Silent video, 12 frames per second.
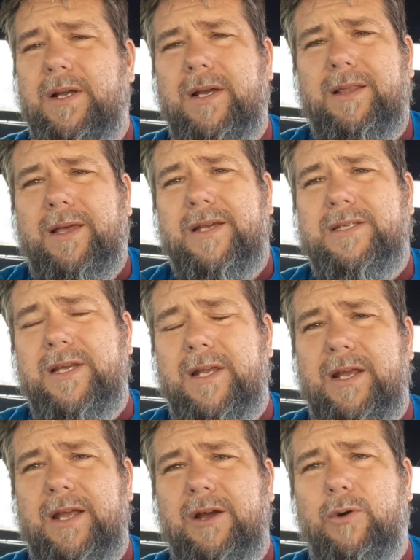And like I
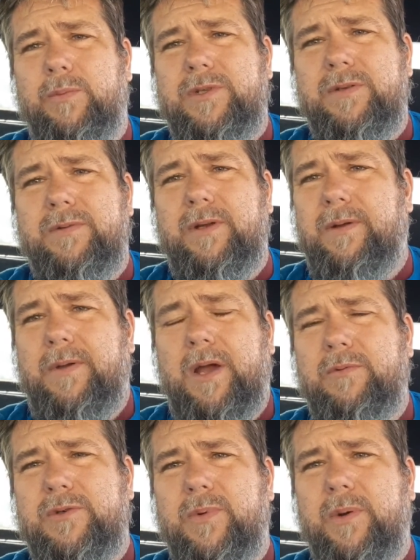said, it helped. I
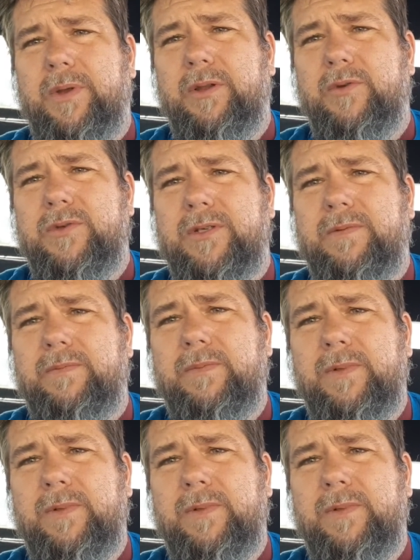was probably losing,